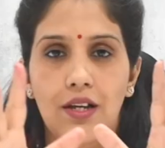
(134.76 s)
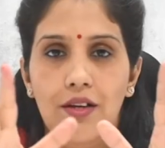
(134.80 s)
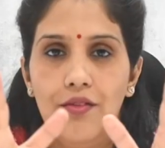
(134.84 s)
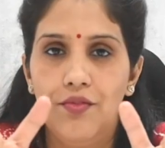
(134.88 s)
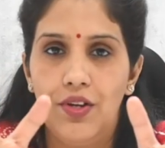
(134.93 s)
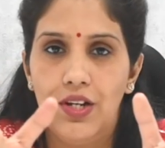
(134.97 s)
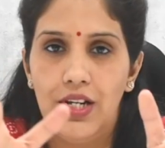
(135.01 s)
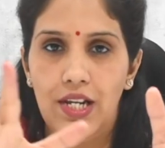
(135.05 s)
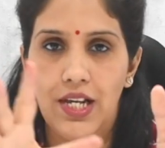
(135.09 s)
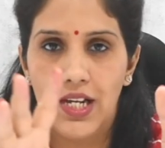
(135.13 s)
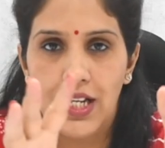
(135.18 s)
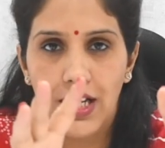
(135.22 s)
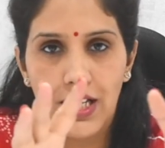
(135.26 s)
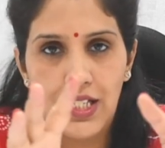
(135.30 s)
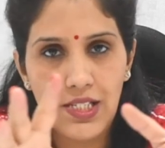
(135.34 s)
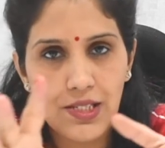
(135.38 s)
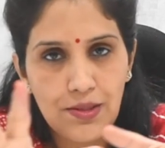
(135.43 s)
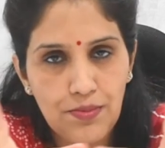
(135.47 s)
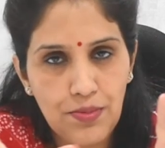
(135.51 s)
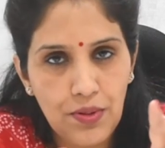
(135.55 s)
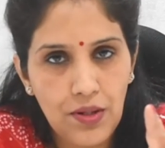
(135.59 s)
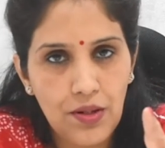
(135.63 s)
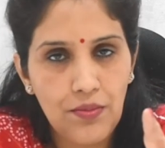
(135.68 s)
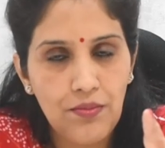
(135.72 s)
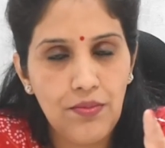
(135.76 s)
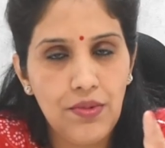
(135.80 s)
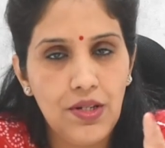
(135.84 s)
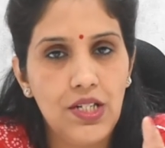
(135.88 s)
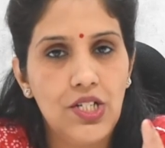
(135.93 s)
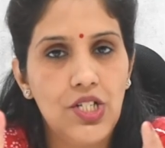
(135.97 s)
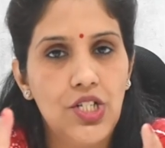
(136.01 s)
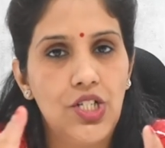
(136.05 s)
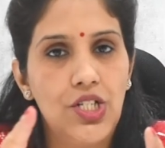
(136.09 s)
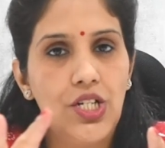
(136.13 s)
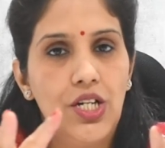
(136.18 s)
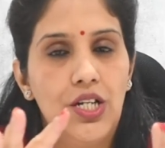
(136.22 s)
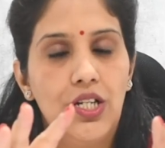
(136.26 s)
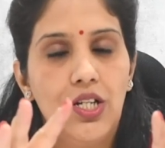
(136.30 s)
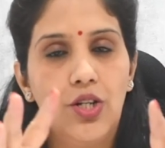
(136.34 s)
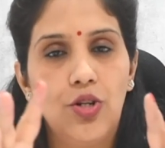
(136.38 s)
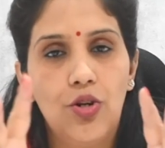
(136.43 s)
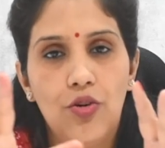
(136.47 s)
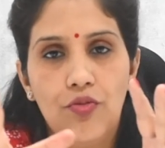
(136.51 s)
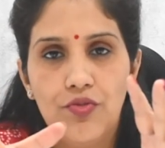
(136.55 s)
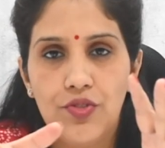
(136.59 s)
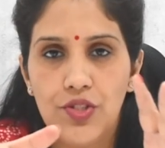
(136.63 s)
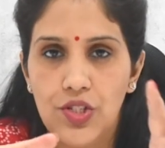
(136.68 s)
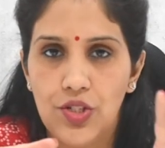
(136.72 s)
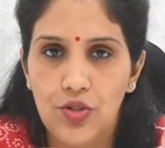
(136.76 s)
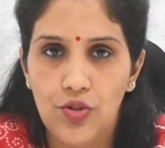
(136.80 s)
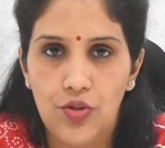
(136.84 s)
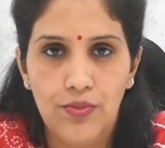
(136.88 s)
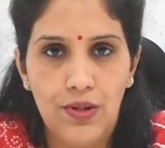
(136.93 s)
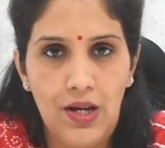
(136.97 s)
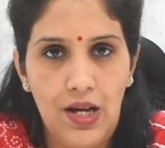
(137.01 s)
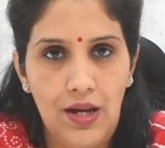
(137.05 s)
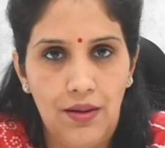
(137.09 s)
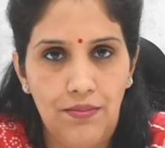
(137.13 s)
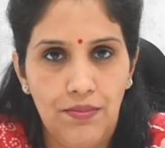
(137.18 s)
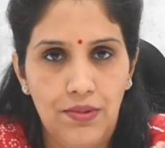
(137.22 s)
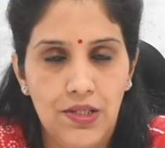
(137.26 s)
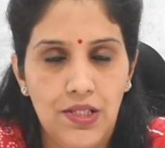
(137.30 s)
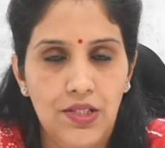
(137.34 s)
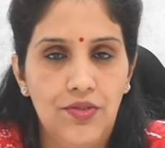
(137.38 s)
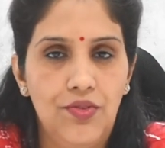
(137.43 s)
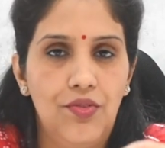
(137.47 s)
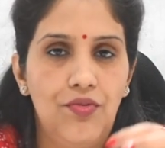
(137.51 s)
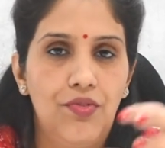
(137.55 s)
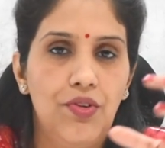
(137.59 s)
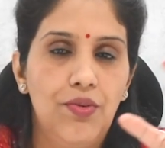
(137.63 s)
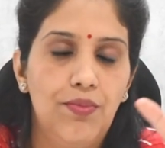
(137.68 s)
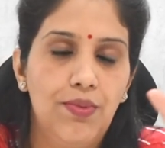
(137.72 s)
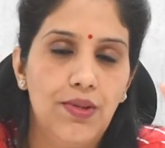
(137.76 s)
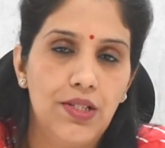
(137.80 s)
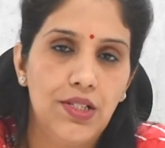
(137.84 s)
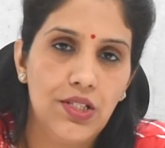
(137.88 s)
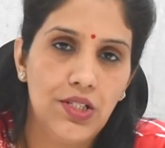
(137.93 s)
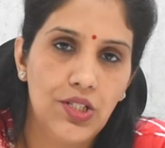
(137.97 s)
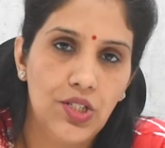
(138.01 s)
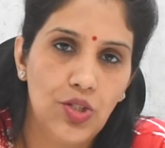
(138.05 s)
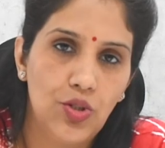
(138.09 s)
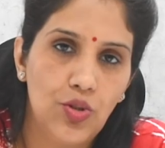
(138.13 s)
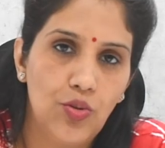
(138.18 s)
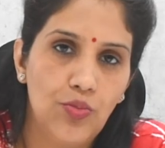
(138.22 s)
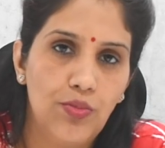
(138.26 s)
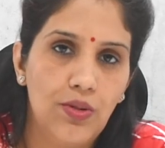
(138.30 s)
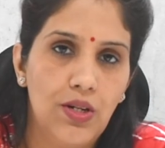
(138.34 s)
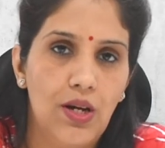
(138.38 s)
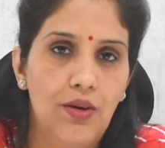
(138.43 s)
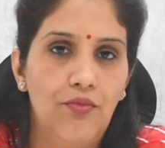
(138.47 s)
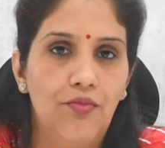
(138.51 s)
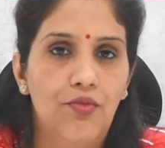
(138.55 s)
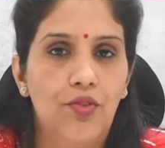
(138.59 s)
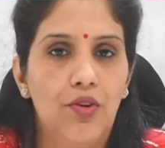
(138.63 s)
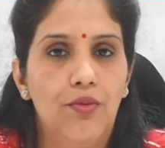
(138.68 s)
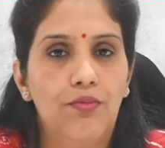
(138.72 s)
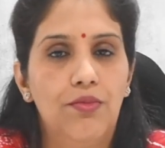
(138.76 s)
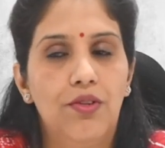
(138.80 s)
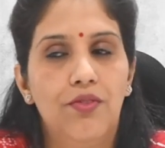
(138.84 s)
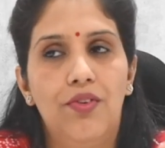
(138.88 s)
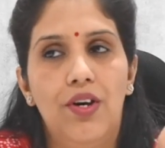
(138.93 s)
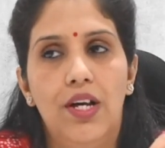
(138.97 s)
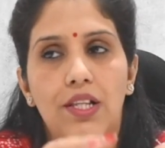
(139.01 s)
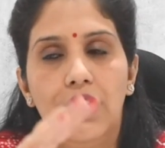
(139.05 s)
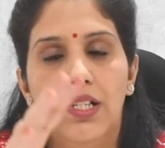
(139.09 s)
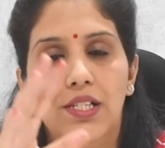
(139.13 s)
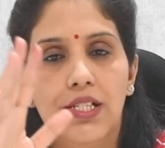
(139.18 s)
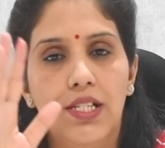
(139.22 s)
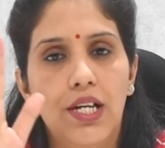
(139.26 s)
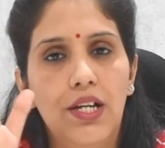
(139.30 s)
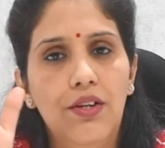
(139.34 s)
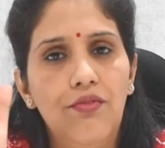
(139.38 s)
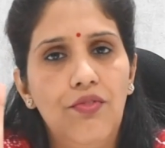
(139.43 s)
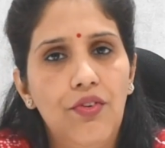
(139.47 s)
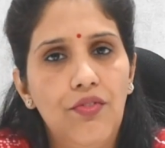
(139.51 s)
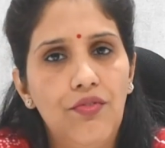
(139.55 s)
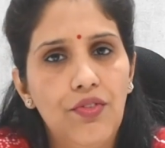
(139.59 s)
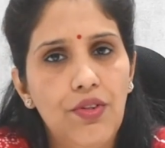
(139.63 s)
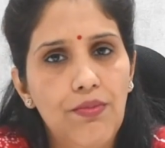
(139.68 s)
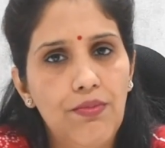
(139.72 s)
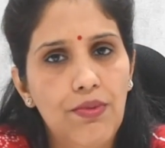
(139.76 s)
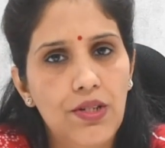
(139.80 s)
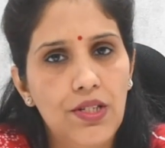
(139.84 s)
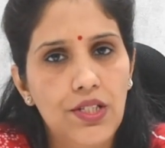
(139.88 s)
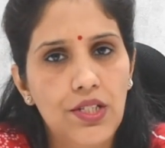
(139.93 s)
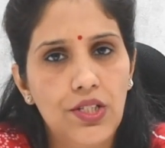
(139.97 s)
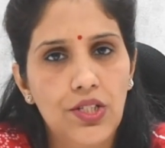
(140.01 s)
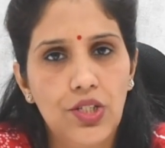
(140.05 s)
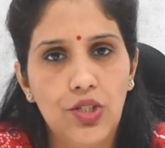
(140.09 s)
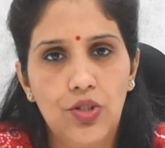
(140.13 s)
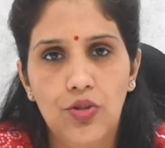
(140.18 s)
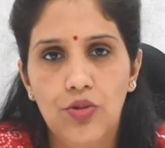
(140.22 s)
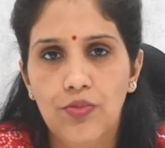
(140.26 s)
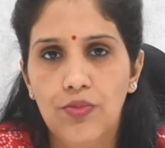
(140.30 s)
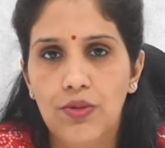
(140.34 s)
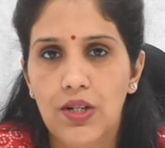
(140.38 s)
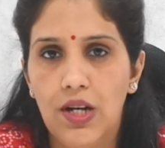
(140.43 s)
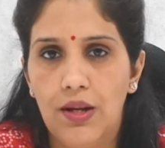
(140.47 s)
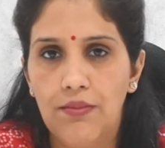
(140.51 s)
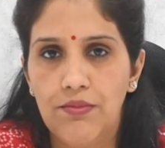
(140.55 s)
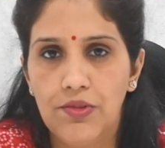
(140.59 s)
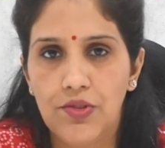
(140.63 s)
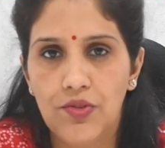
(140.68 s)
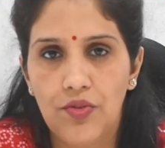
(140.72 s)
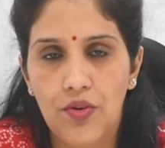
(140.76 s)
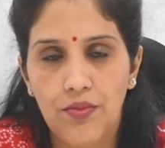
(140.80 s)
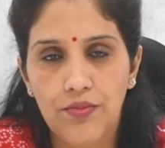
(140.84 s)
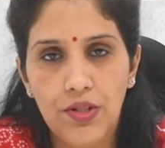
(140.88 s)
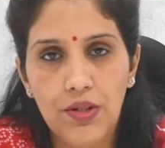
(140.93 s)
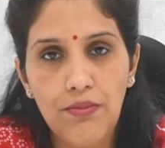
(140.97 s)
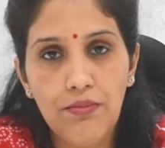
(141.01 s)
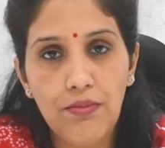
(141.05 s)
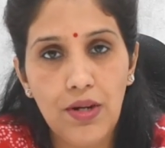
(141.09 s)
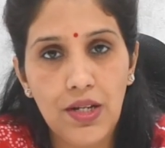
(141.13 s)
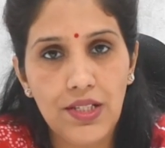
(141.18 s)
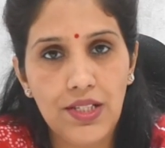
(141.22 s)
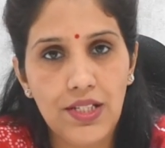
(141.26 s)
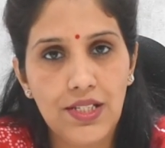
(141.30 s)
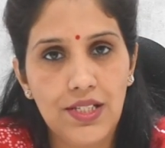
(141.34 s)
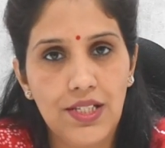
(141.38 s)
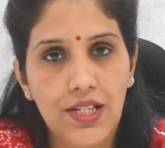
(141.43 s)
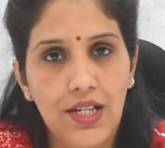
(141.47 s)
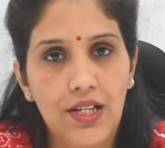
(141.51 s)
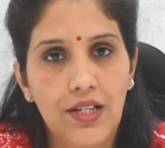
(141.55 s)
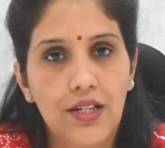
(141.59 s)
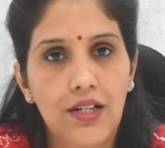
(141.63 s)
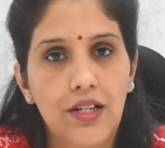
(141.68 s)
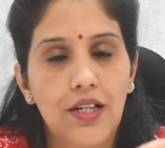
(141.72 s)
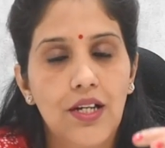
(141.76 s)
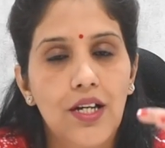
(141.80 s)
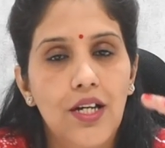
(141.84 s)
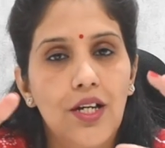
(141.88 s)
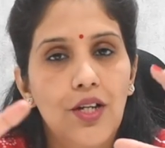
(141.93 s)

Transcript: When egg and sperm mate, sharing of genome happens. 50% genome comes from the father side, 50% genome comes from the mother side.